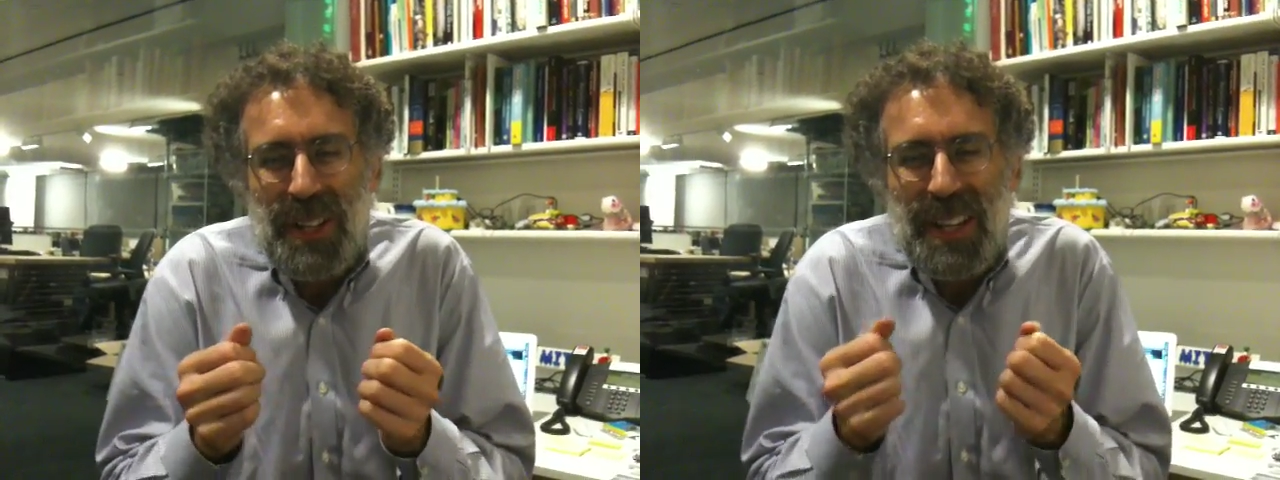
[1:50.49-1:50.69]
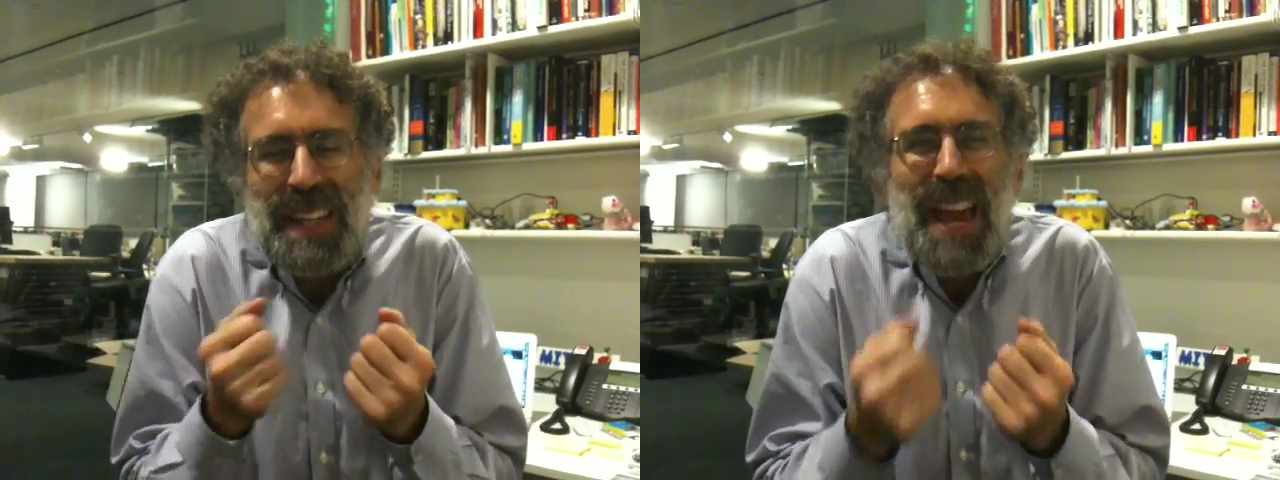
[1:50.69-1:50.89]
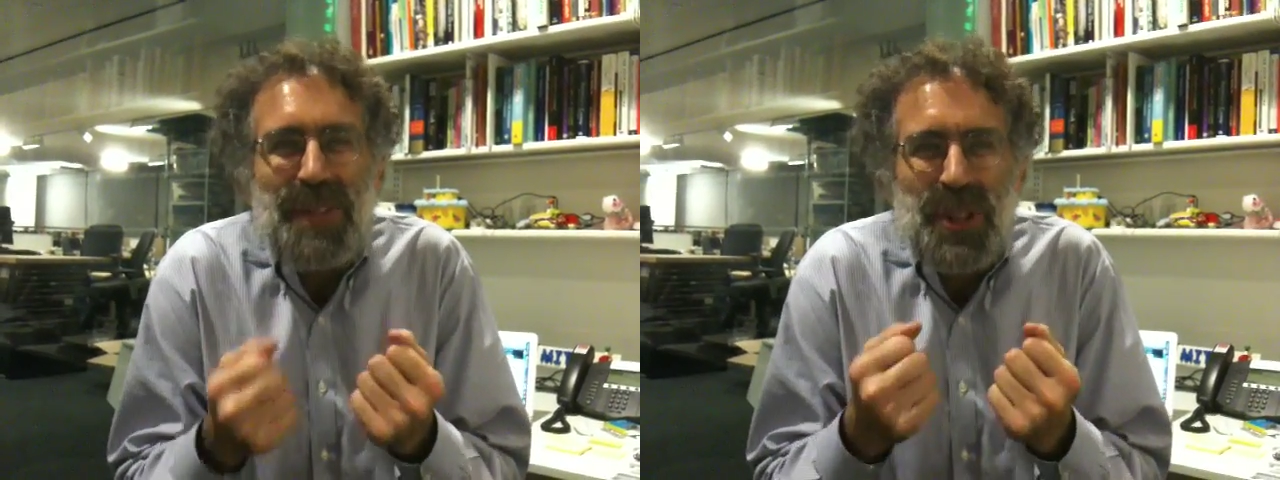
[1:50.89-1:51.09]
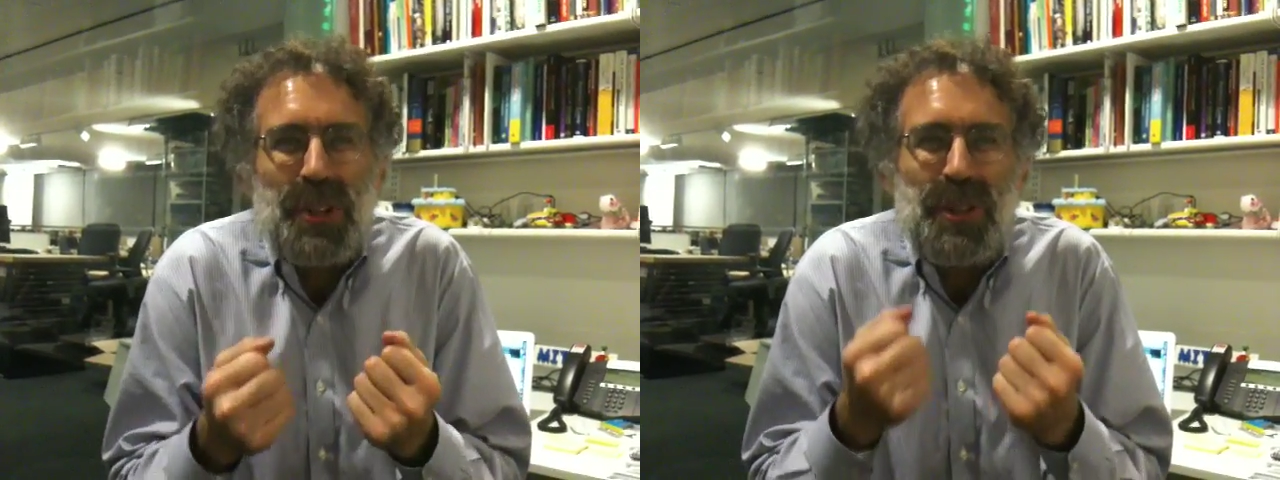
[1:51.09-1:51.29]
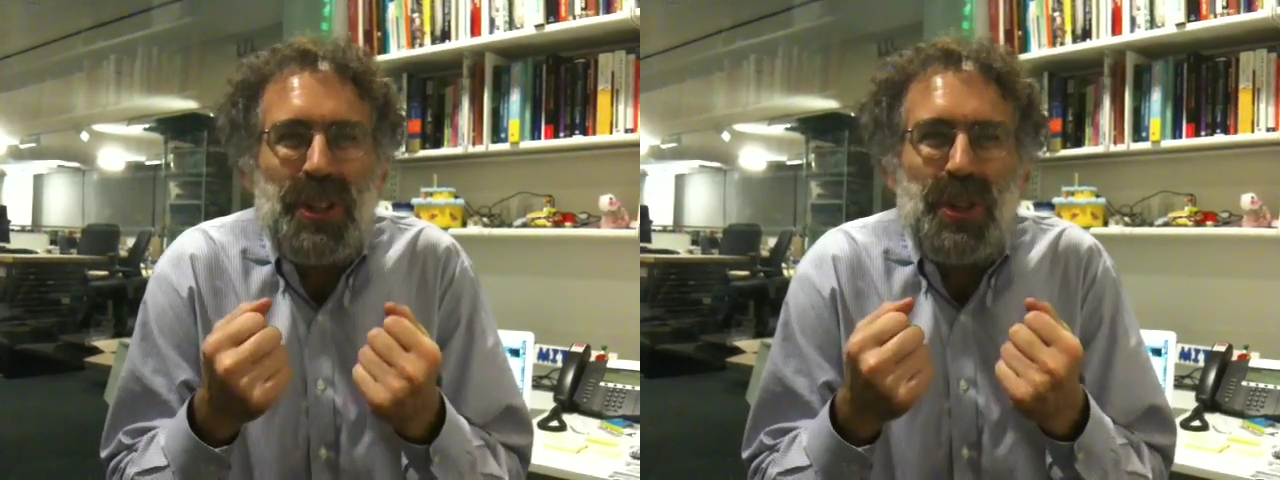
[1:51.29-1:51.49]
it gave
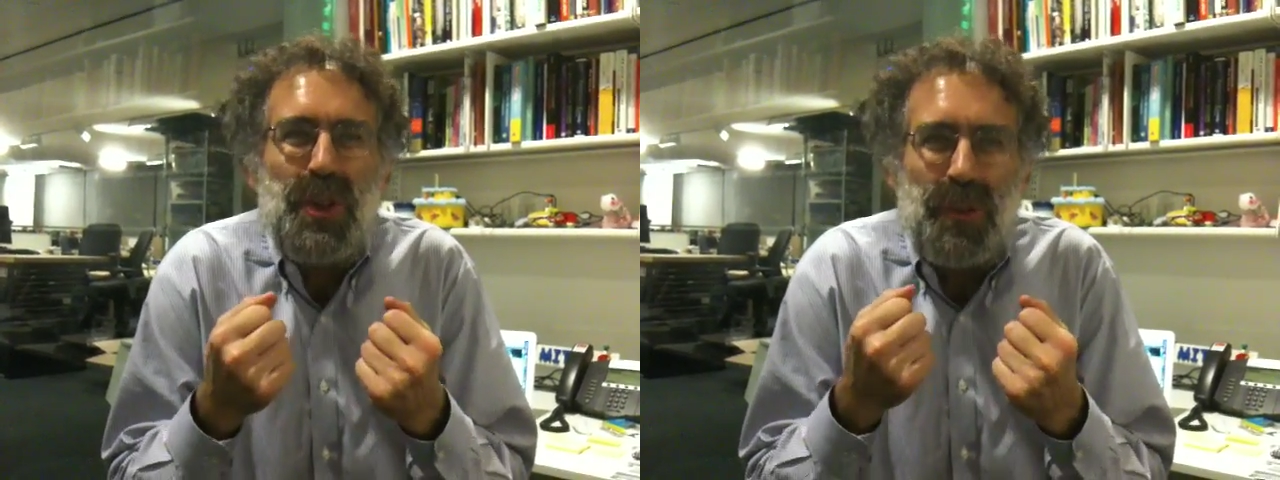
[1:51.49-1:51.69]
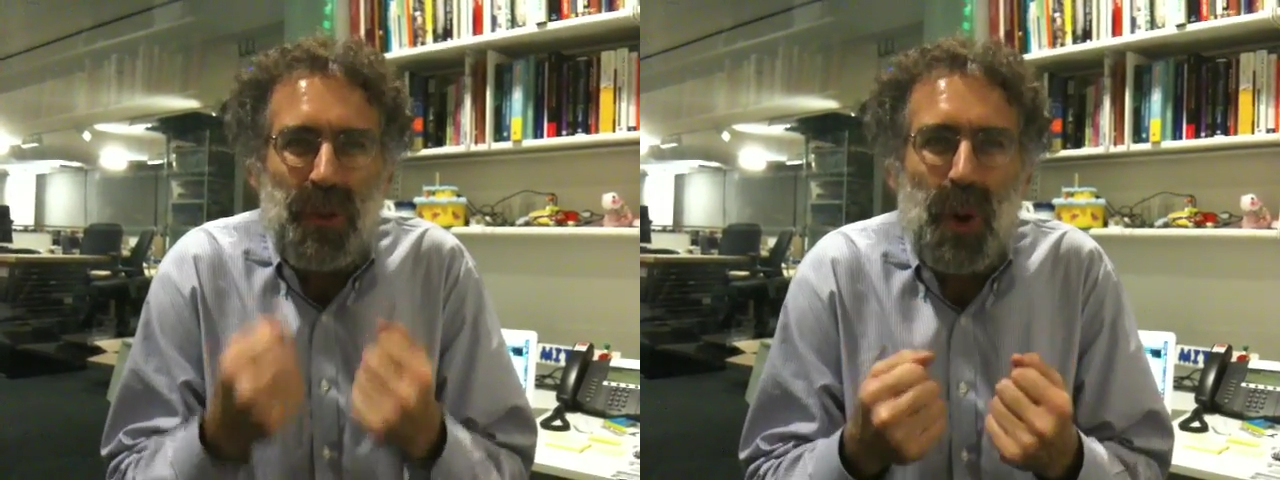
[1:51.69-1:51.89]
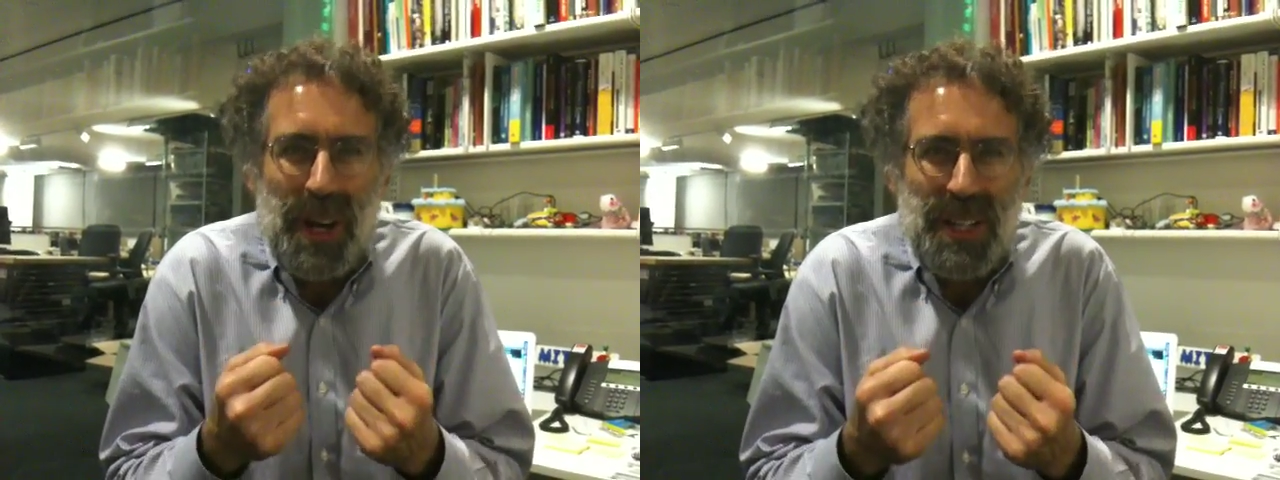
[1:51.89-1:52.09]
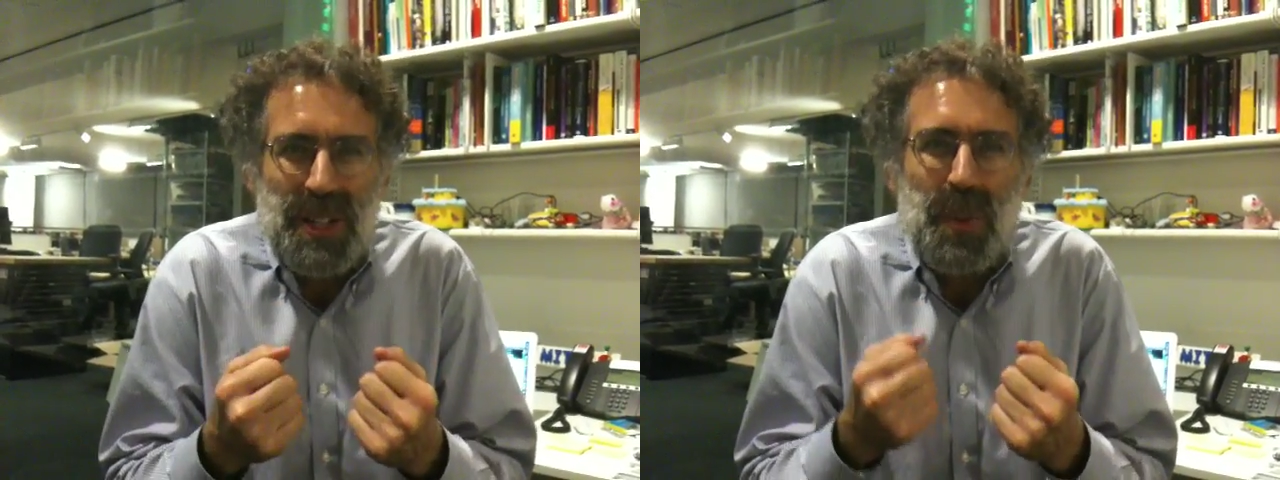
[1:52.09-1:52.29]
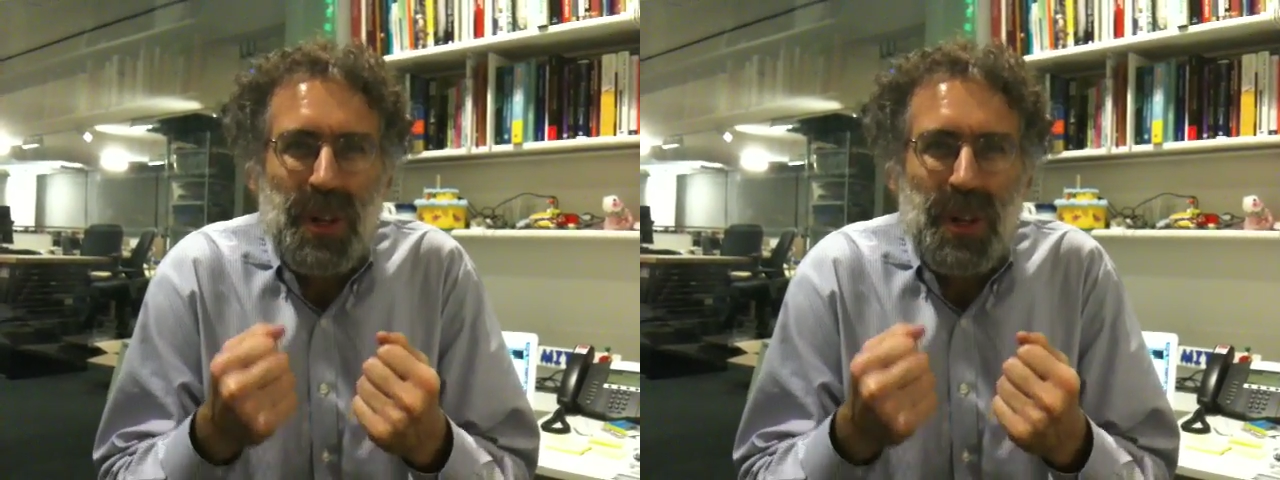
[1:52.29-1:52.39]
children a new voice,